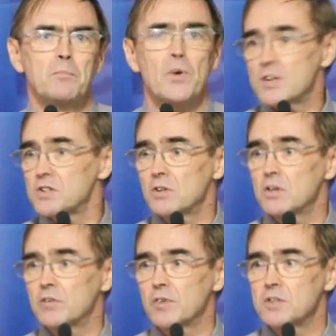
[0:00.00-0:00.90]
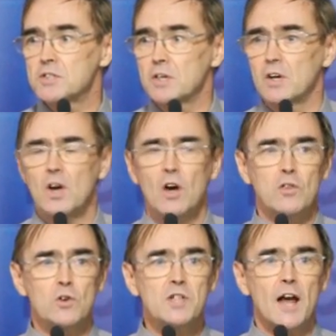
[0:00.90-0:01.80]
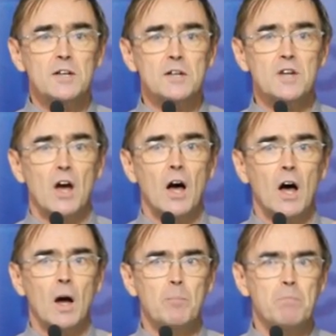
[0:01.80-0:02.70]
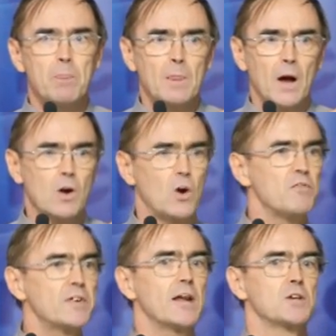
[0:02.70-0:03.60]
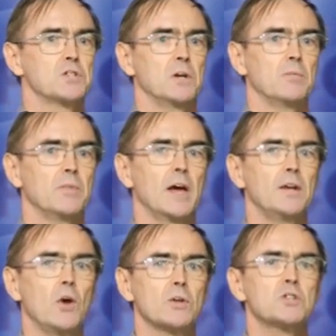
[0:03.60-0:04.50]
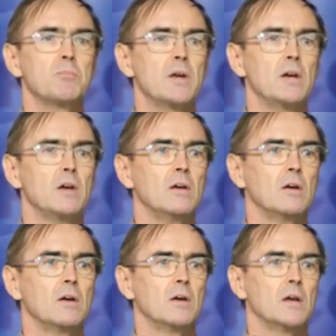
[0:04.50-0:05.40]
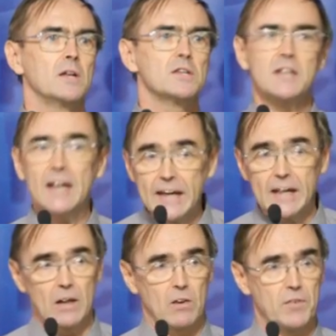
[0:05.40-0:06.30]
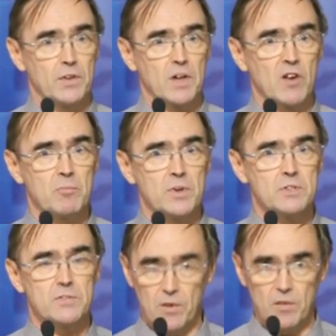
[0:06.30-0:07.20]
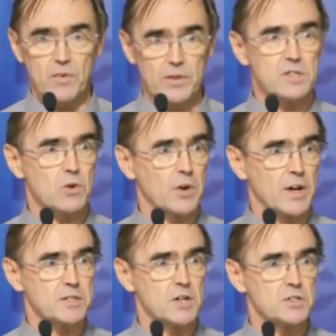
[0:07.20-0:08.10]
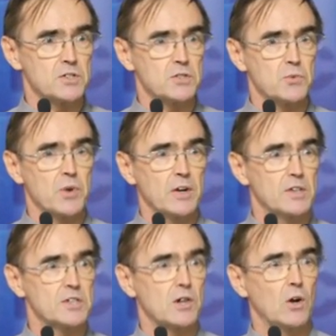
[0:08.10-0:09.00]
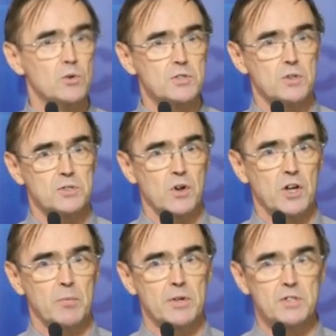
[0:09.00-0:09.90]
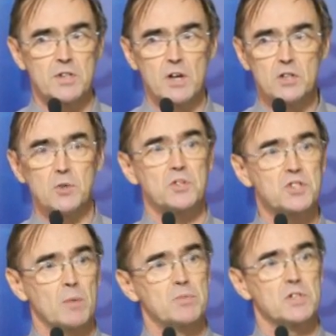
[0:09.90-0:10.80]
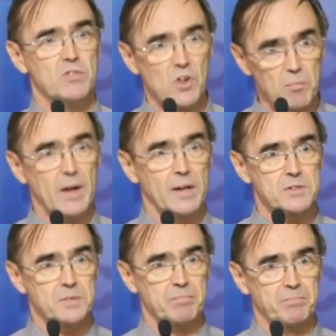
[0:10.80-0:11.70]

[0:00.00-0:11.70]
President of the University. Those letters are confidential. They are not to be. It is illegal for the government, for these organizations to disclose those documents to the subject of the complaint.